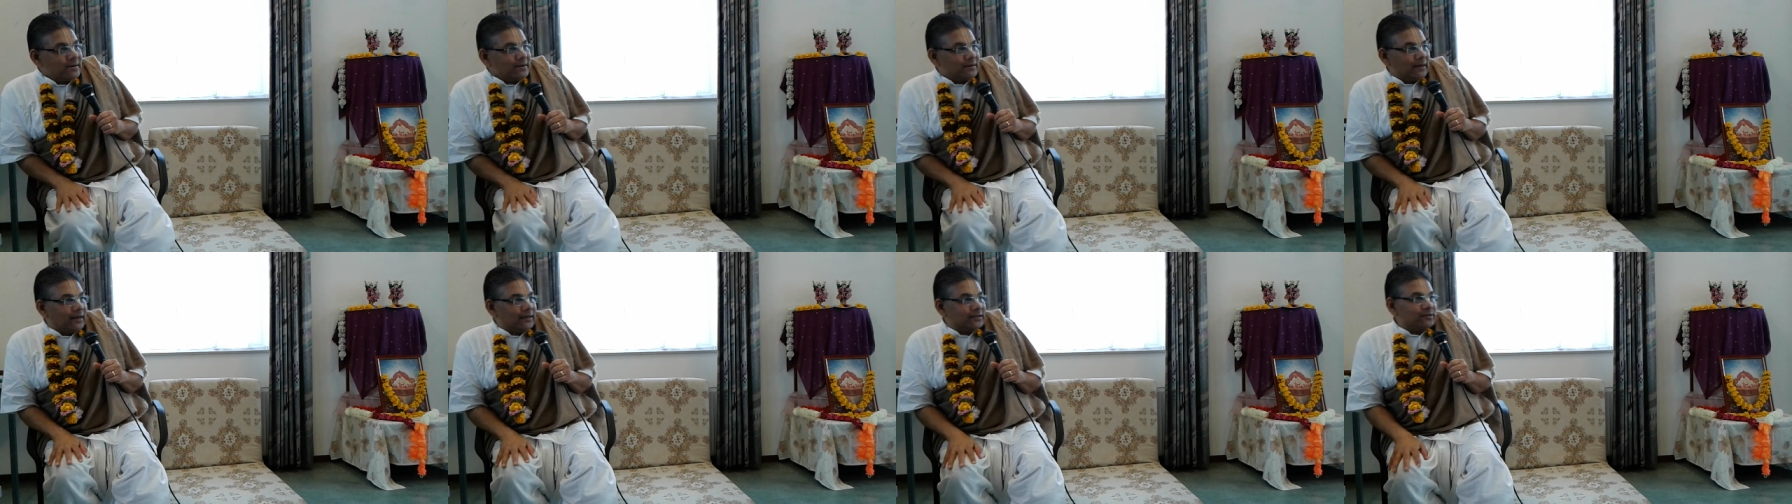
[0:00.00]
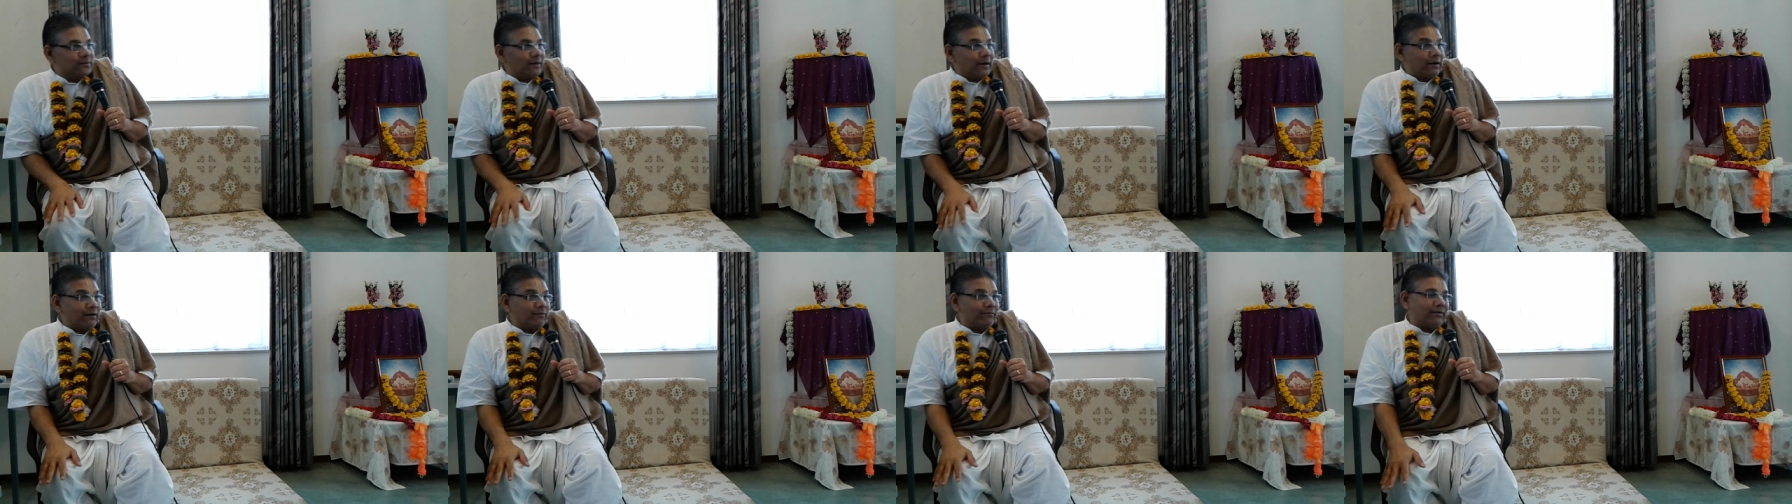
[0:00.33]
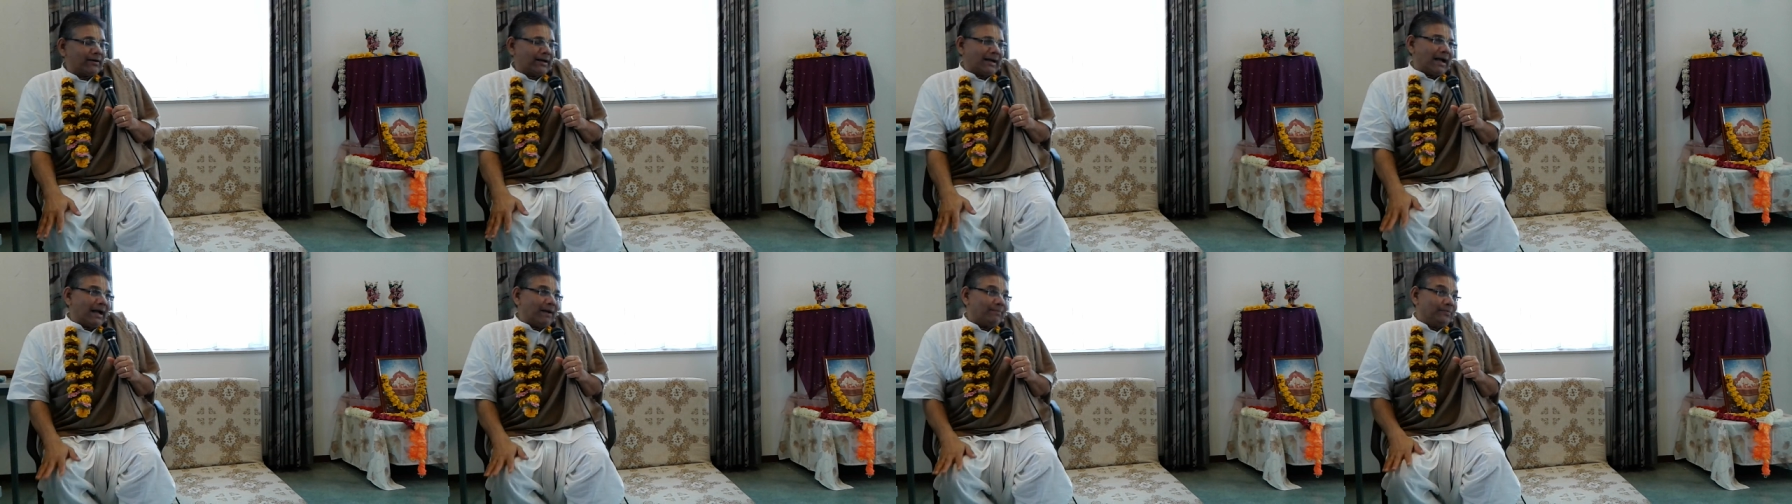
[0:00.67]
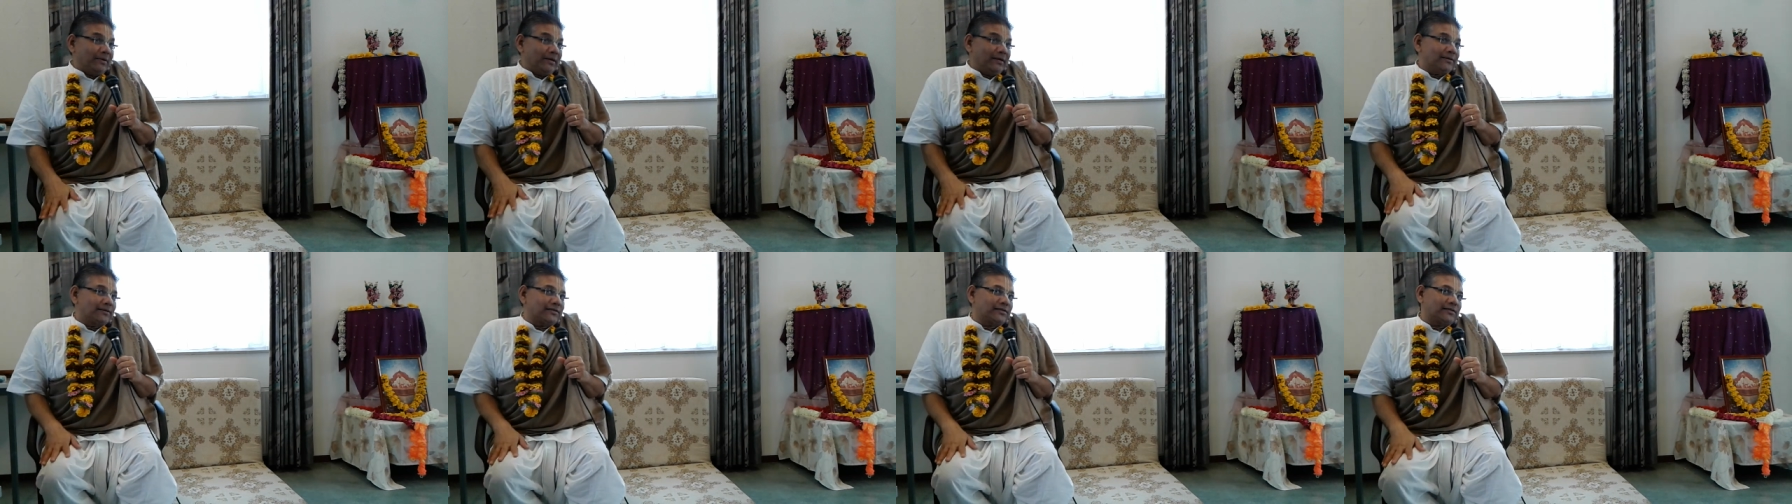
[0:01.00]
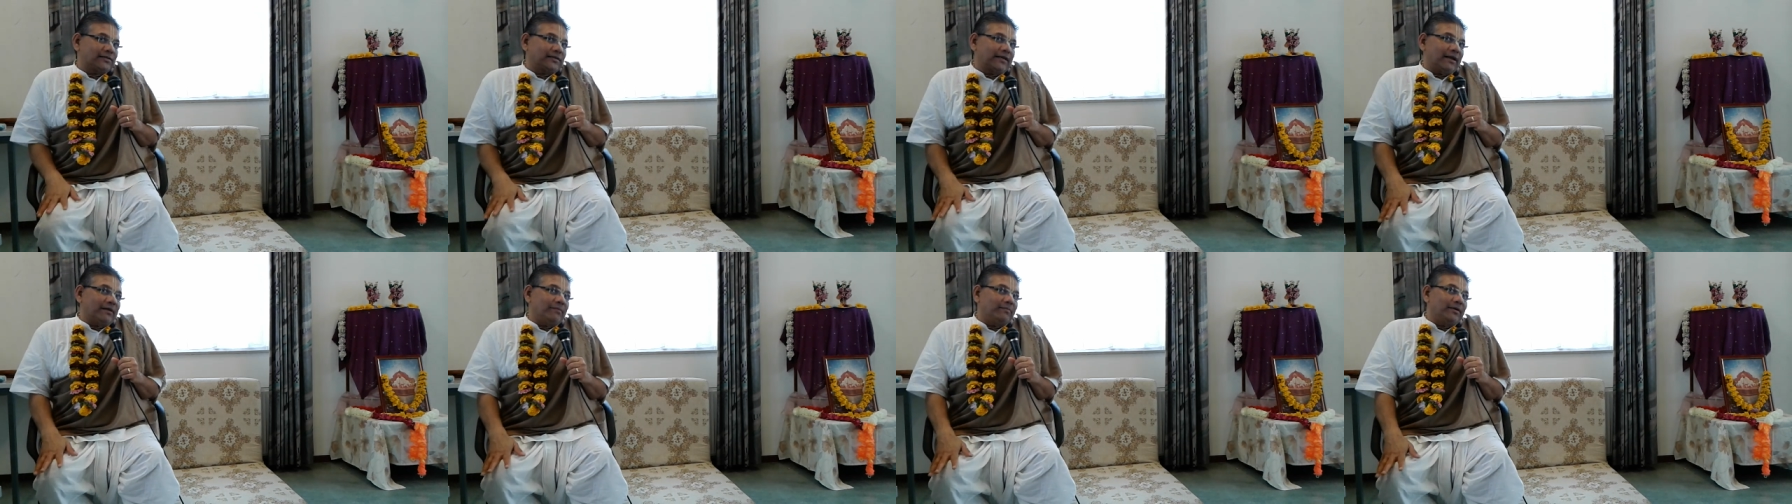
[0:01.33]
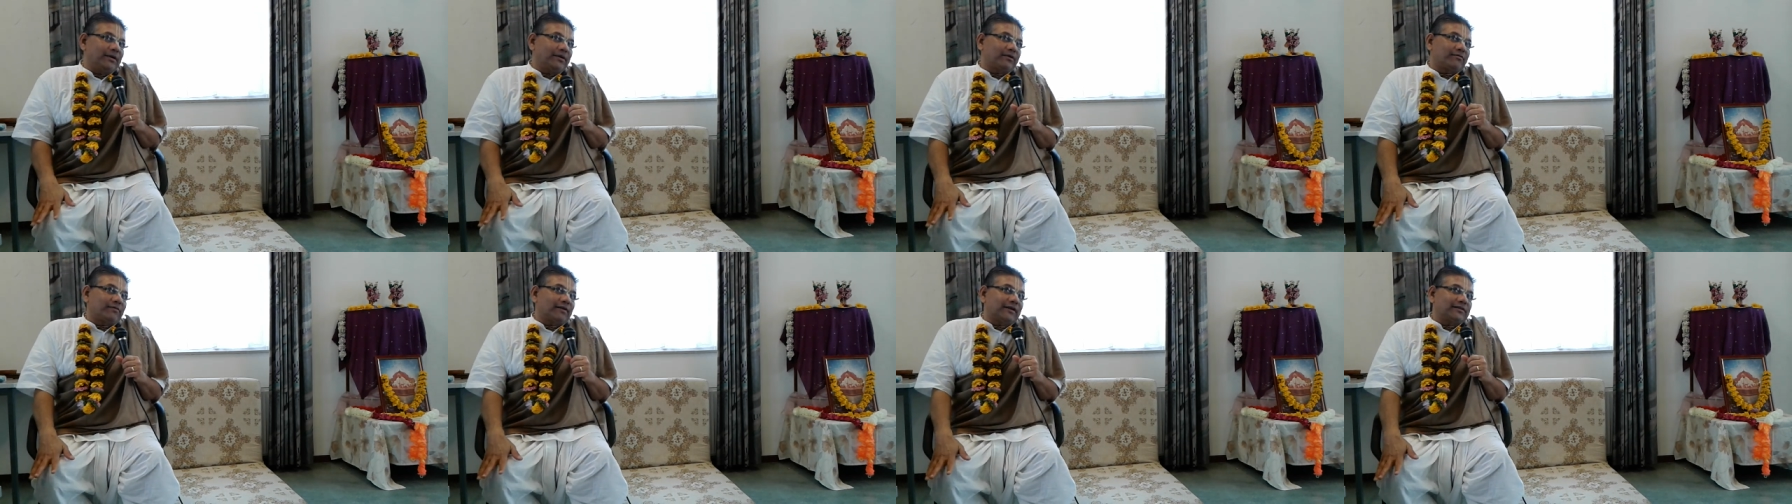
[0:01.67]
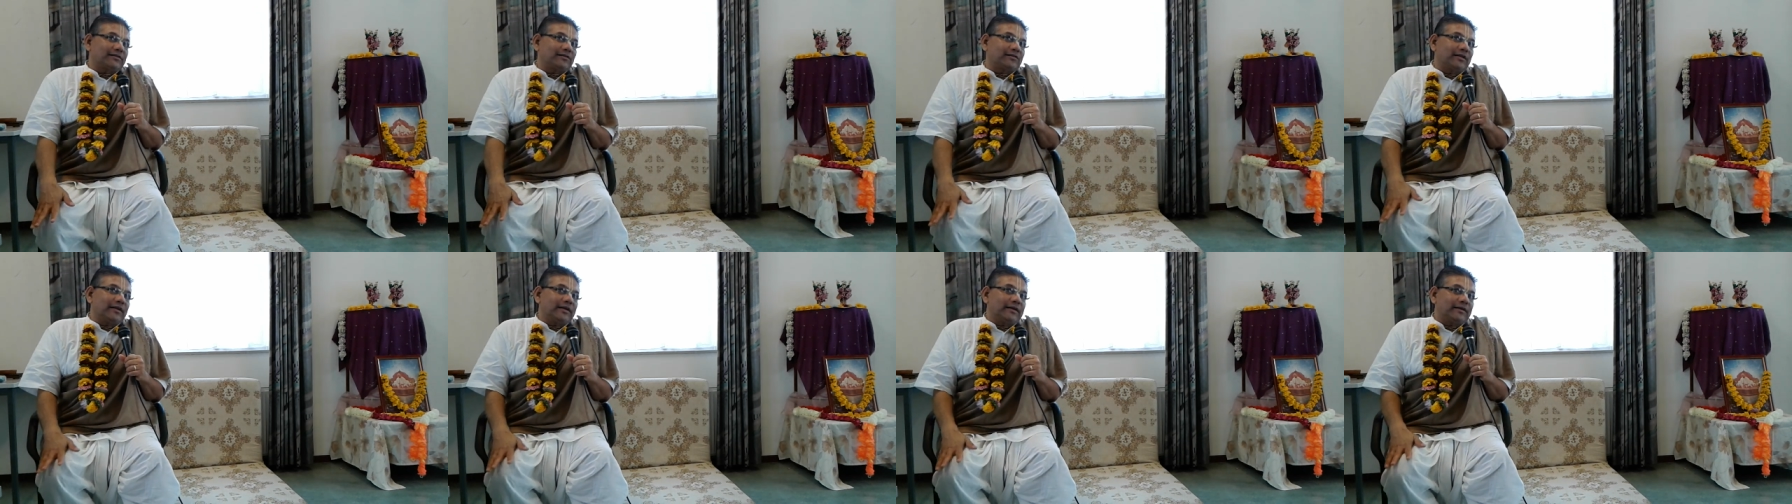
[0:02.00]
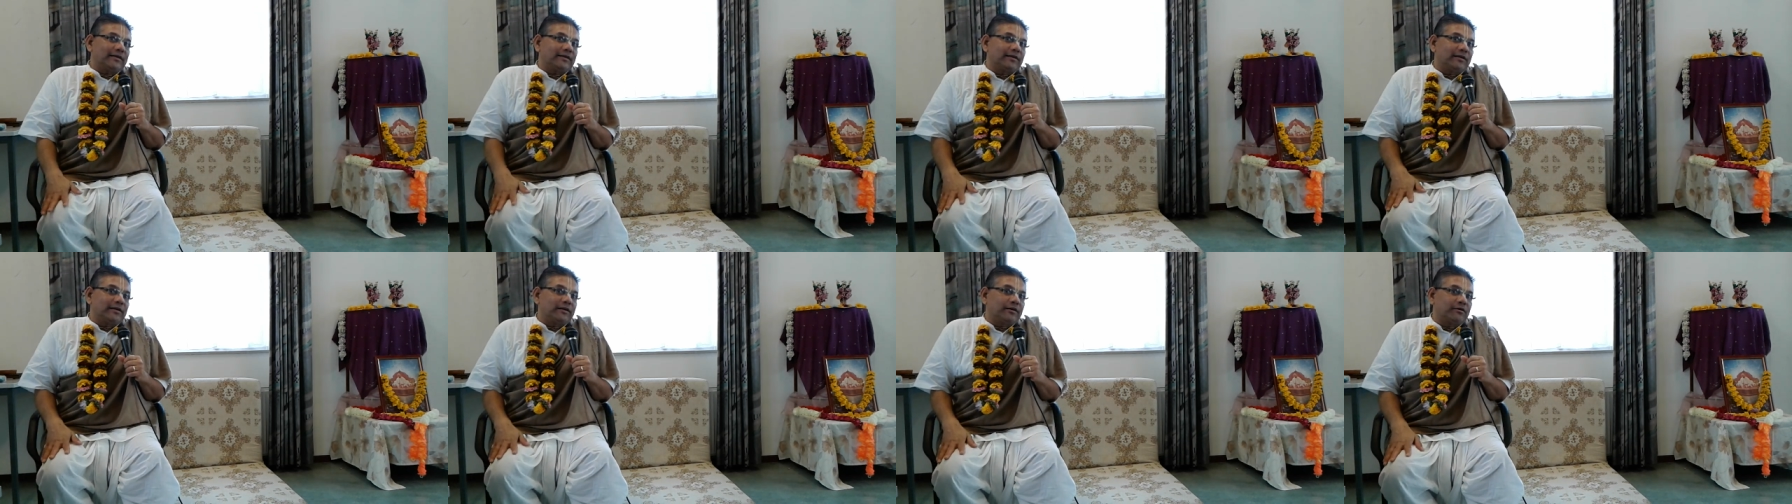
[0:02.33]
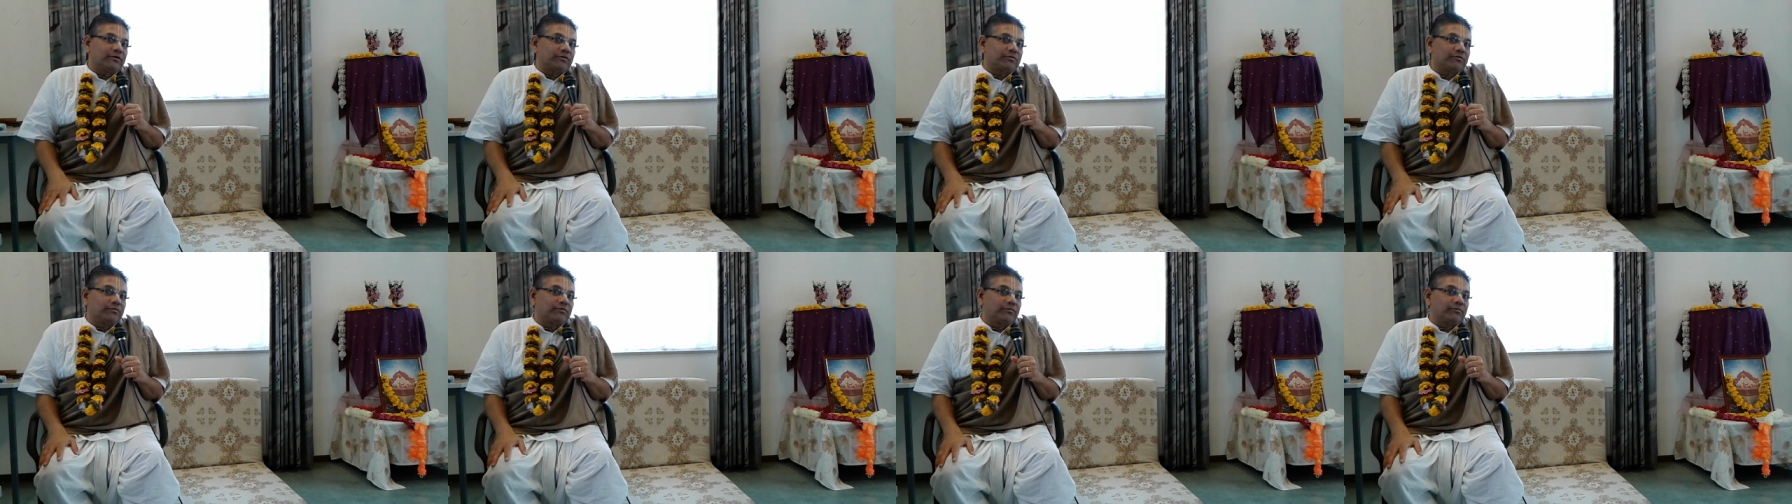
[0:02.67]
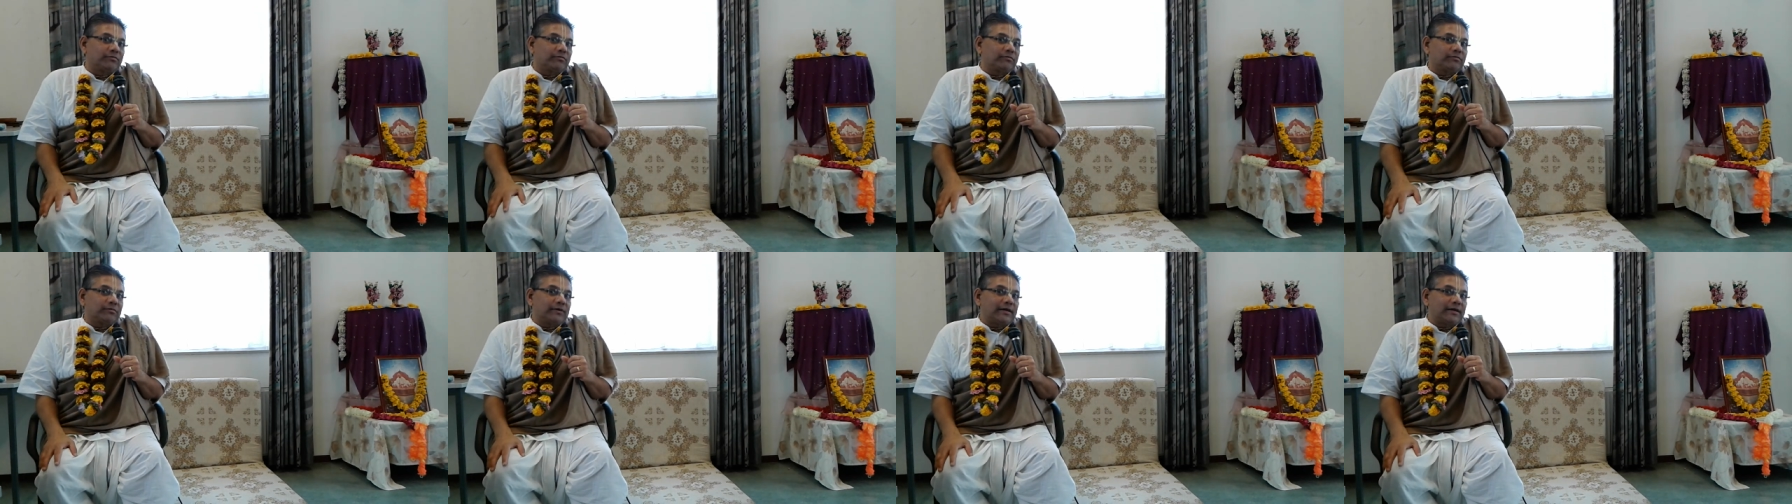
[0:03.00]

As a matter of fact, happiness can be translated into